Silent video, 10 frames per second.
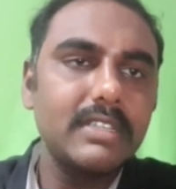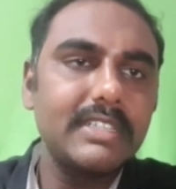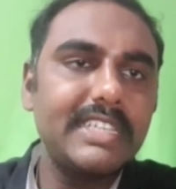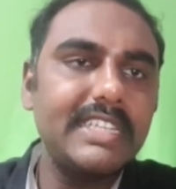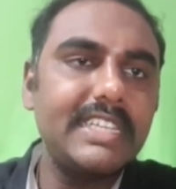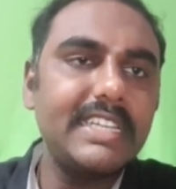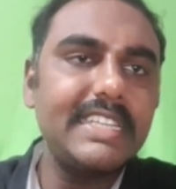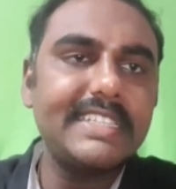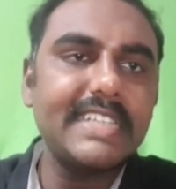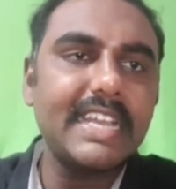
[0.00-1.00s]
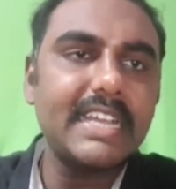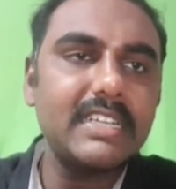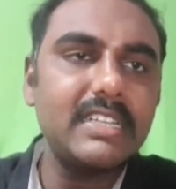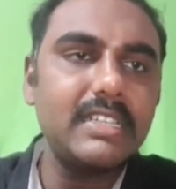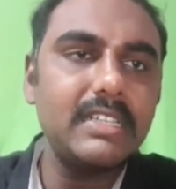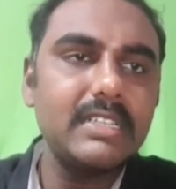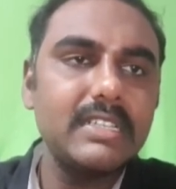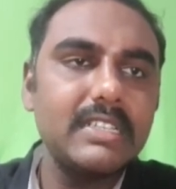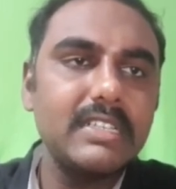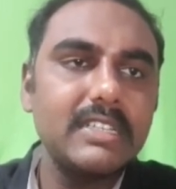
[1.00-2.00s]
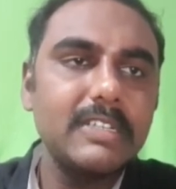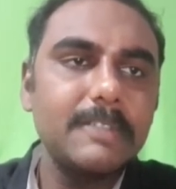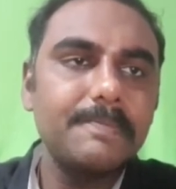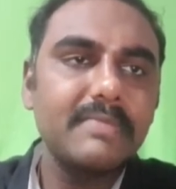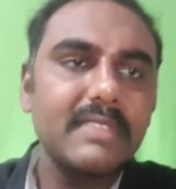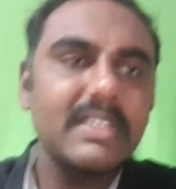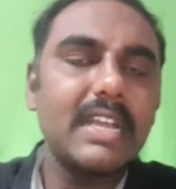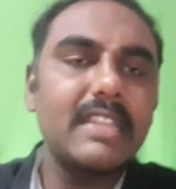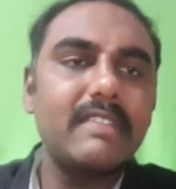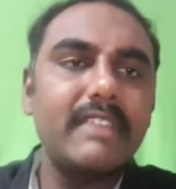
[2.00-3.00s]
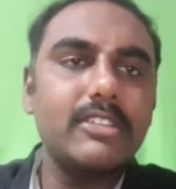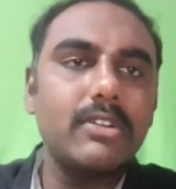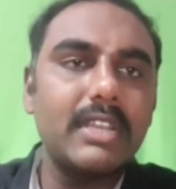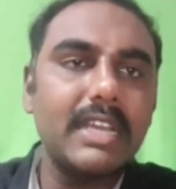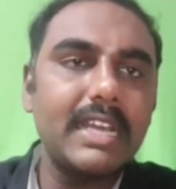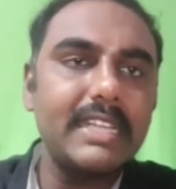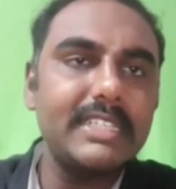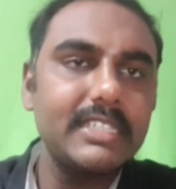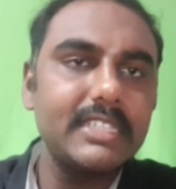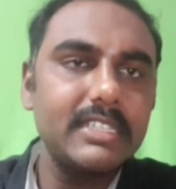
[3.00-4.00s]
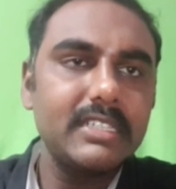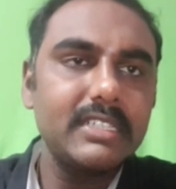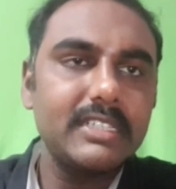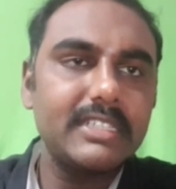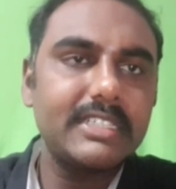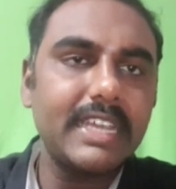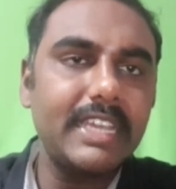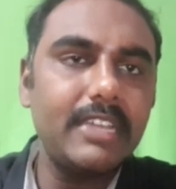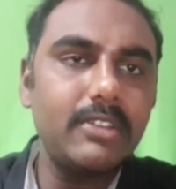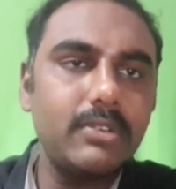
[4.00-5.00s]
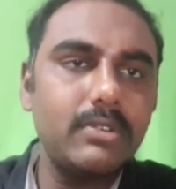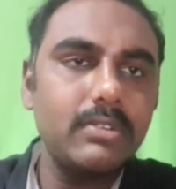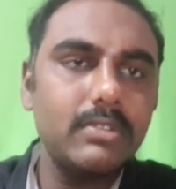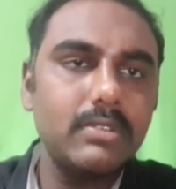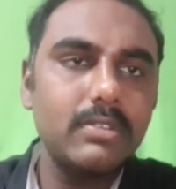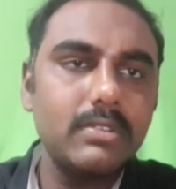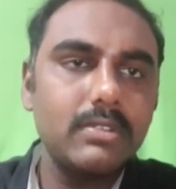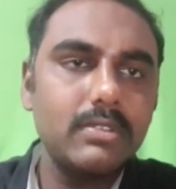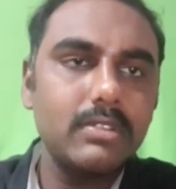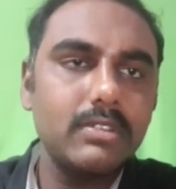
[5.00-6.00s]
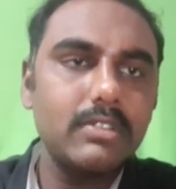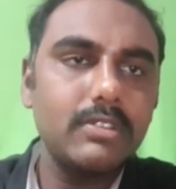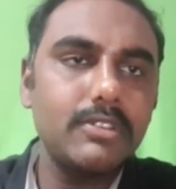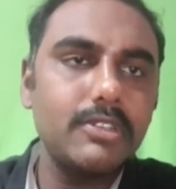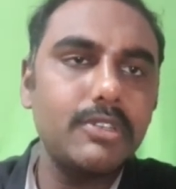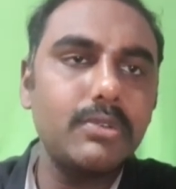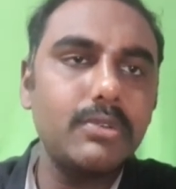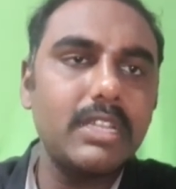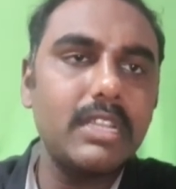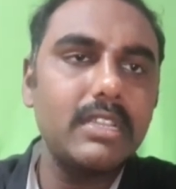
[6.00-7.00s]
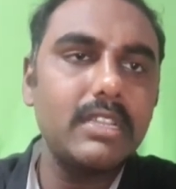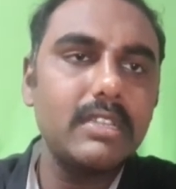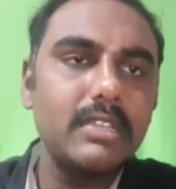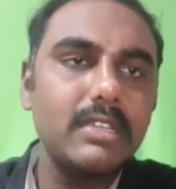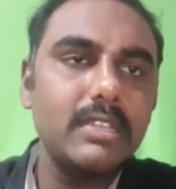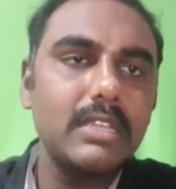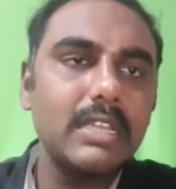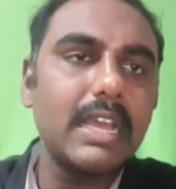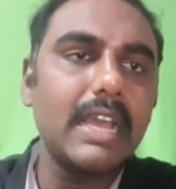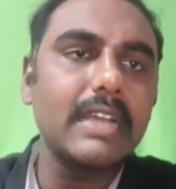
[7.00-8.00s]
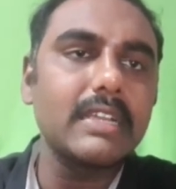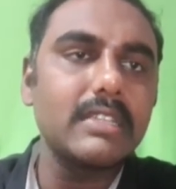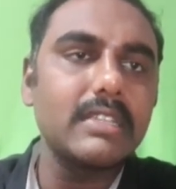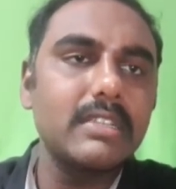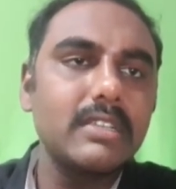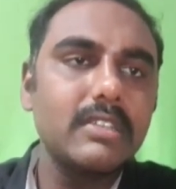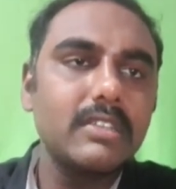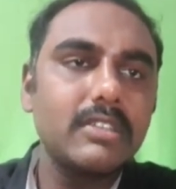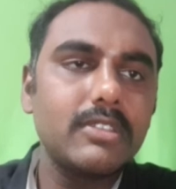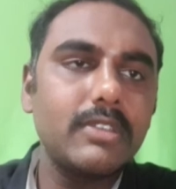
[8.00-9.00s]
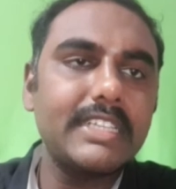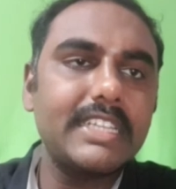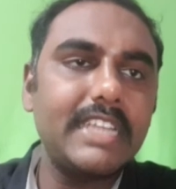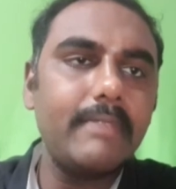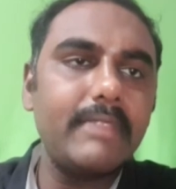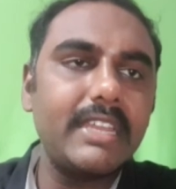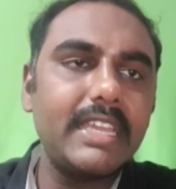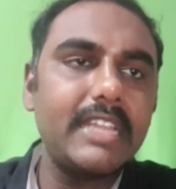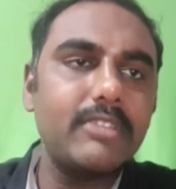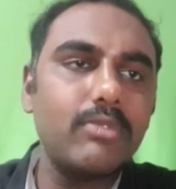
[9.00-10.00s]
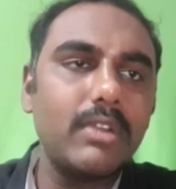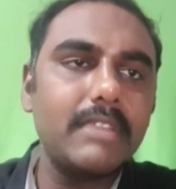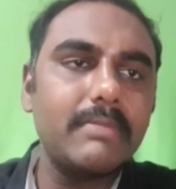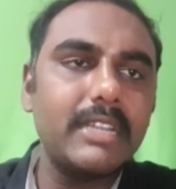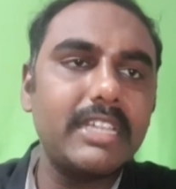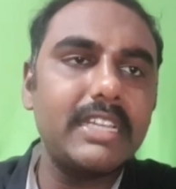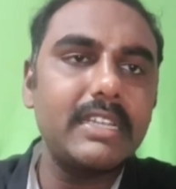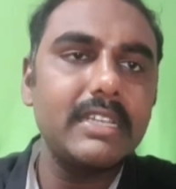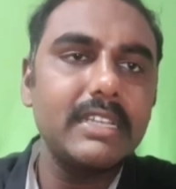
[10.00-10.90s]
Citelli's angle otherwise called as sino-dural angle. So, as the name indicates what it mentioned